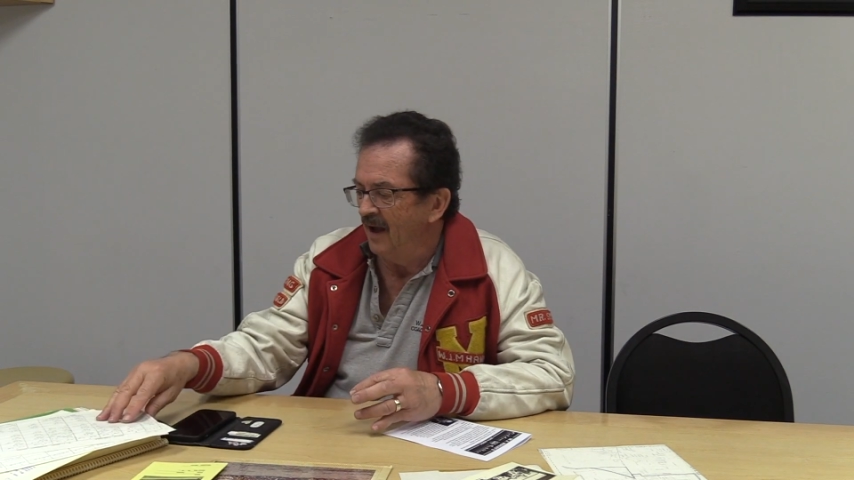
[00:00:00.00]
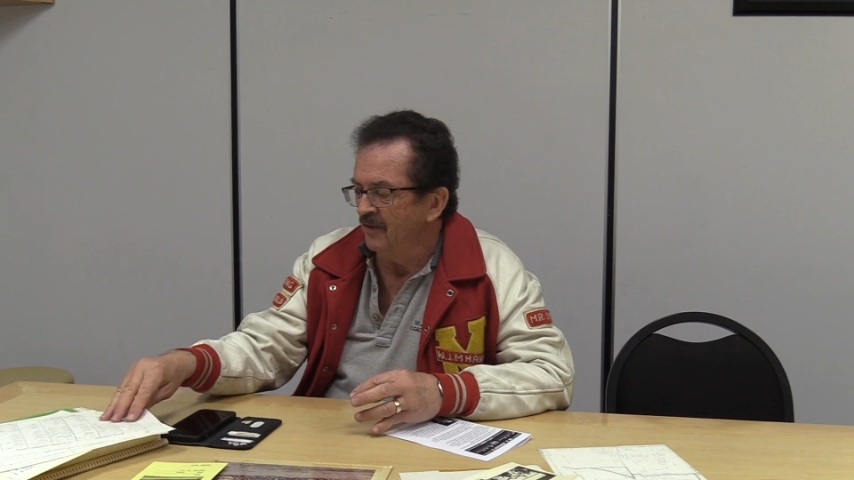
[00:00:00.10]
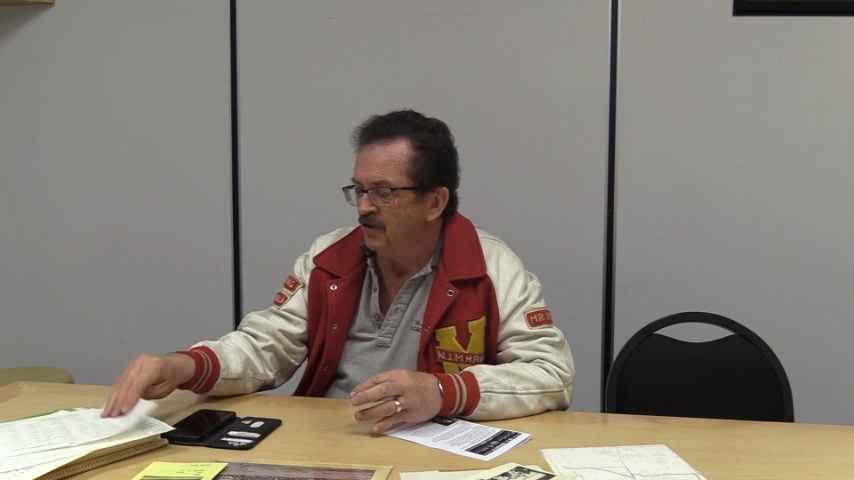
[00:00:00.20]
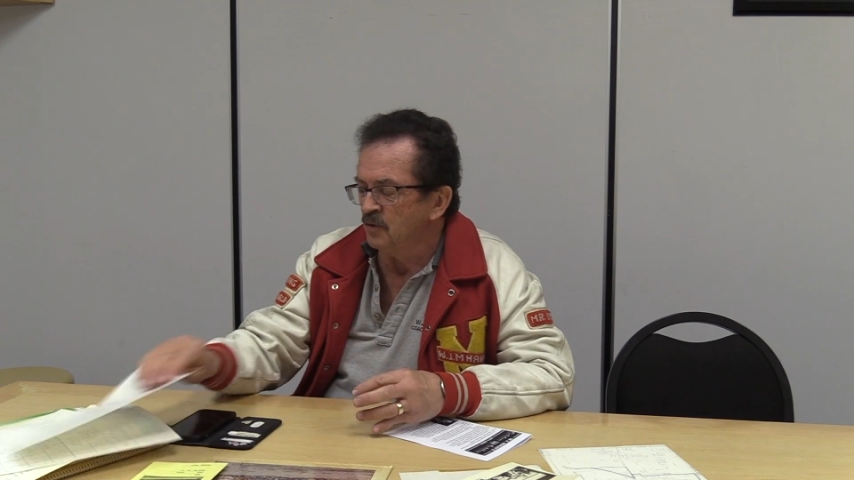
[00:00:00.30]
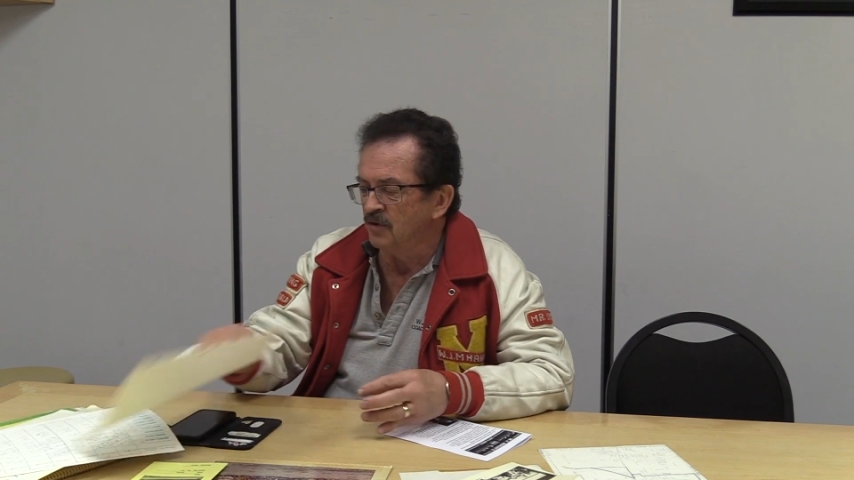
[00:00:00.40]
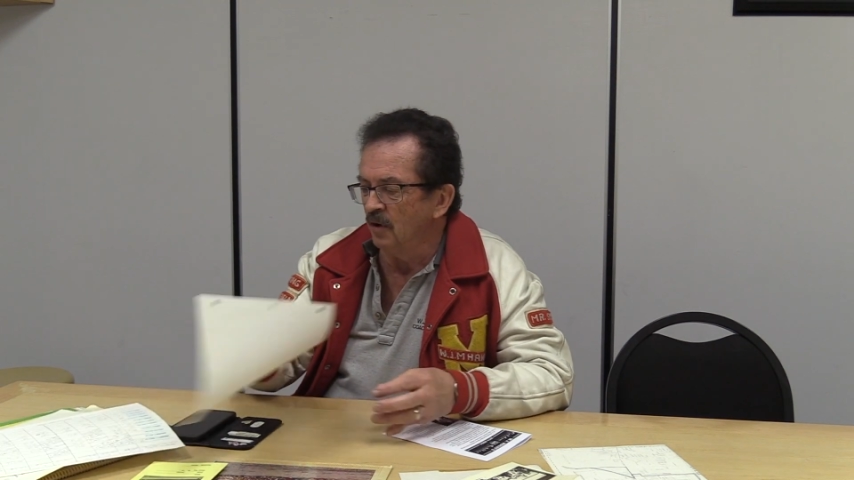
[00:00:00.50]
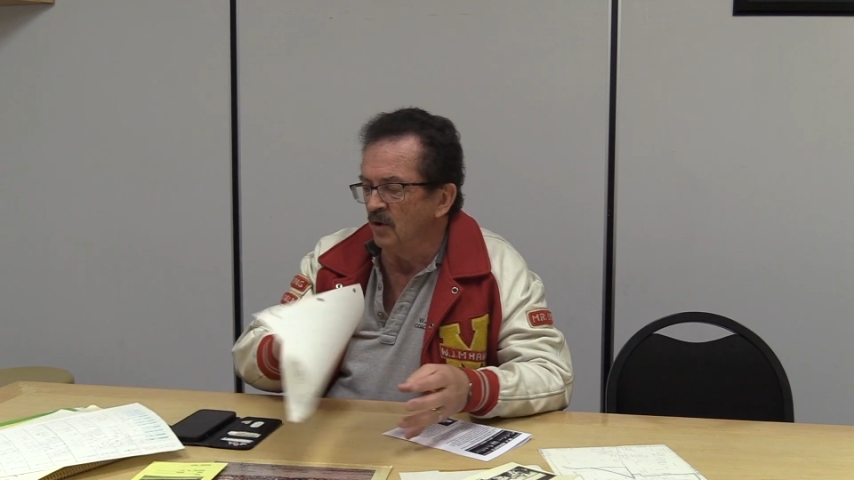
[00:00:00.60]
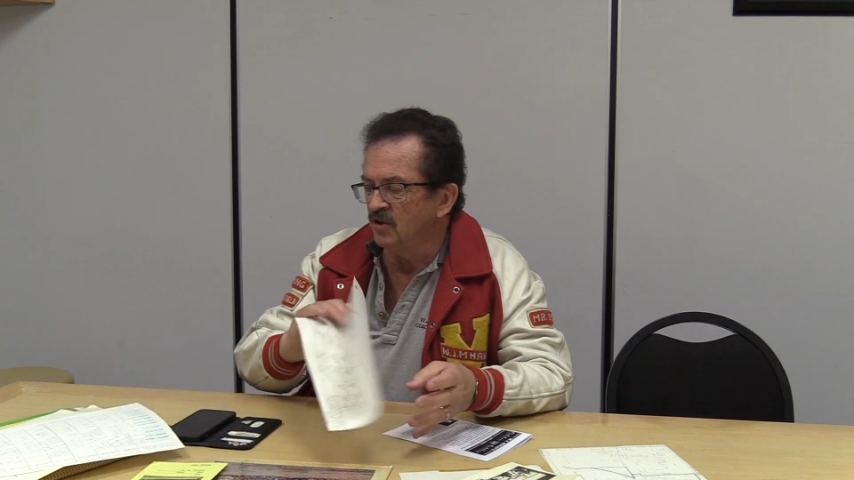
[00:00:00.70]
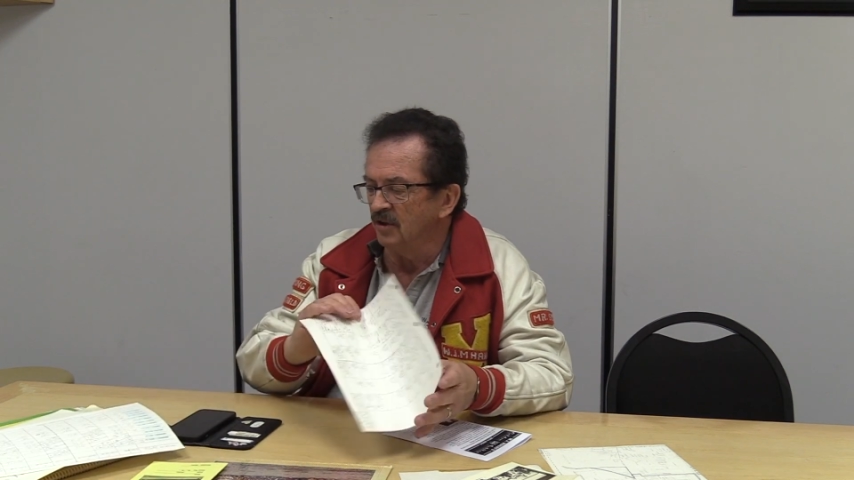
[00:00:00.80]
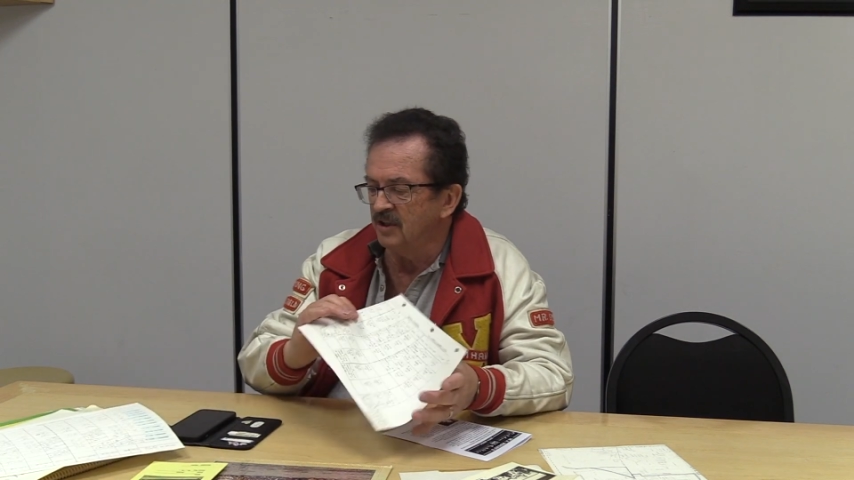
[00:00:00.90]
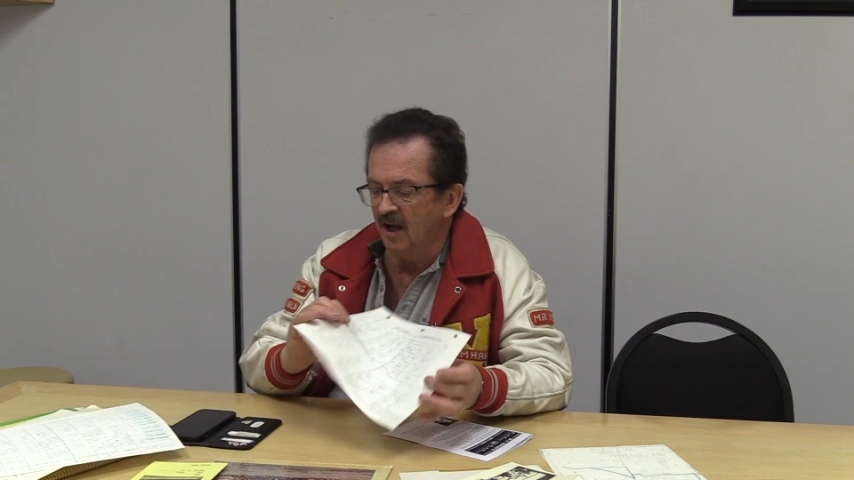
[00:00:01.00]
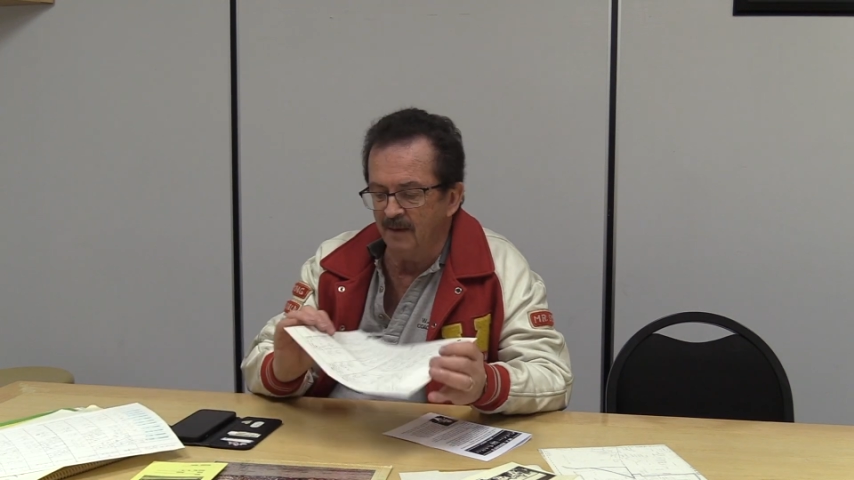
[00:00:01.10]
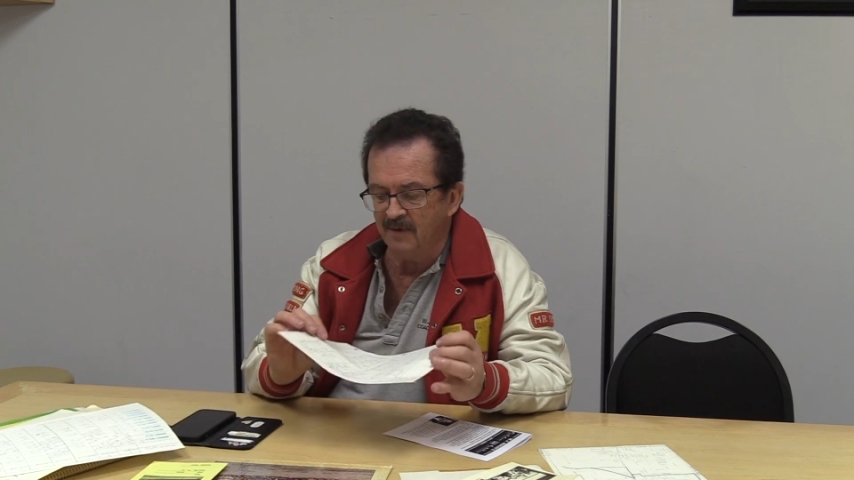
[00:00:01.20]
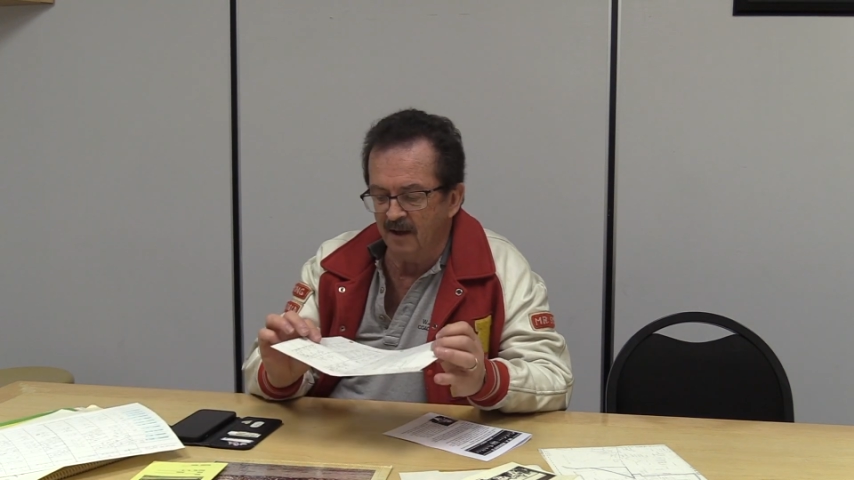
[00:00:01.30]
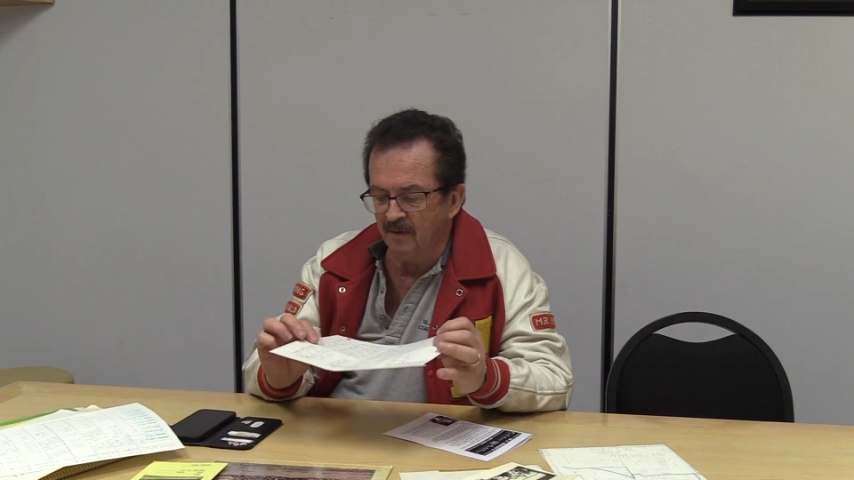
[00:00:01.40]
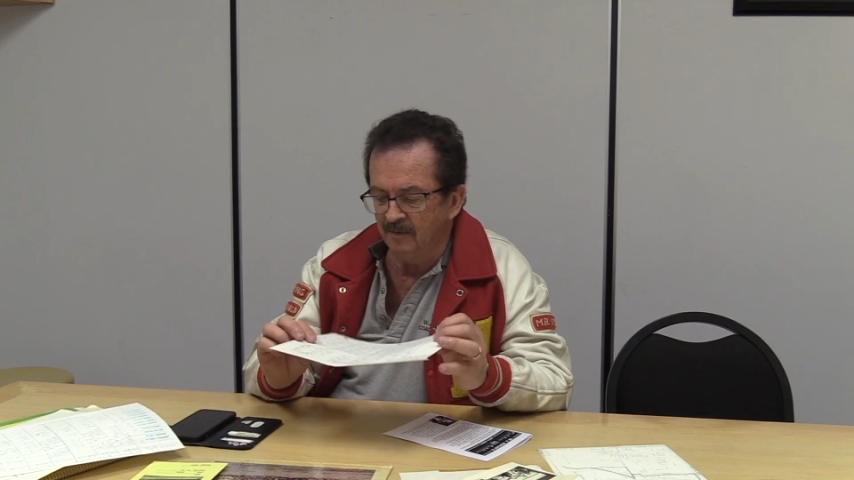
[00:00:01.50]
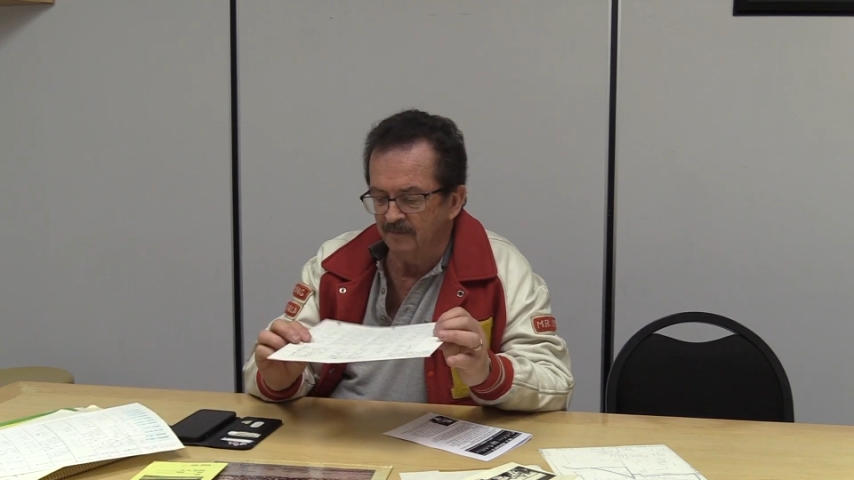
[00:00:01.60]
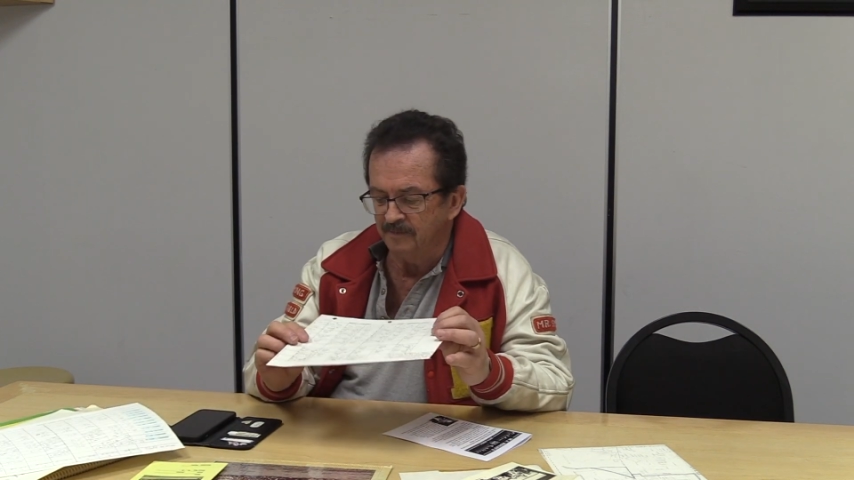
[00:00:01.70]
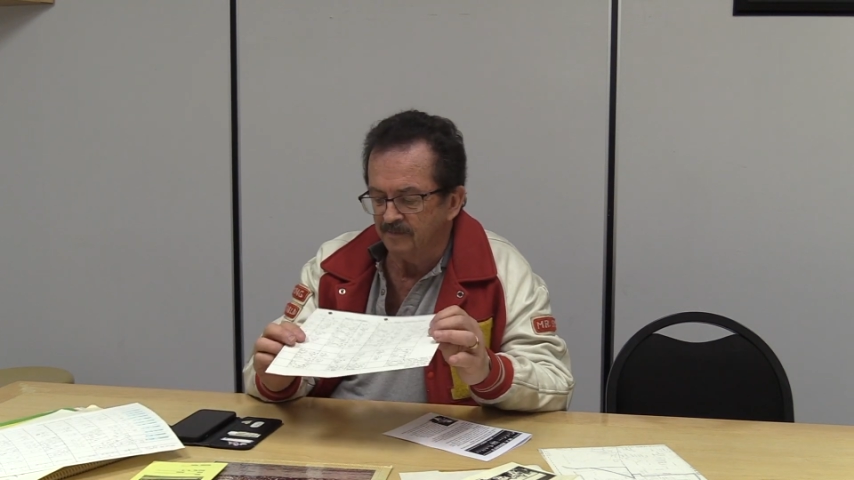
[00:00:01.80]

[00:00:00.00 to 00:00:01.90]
This was our original timetable.